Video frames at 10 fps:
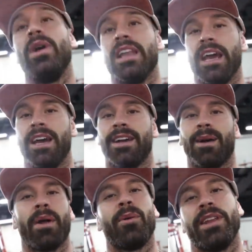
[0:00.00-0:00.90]
really,
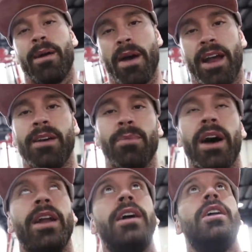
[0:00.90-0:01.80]
I'm not really that mad.
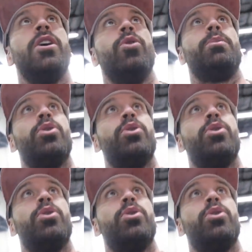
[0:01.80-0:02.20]
But we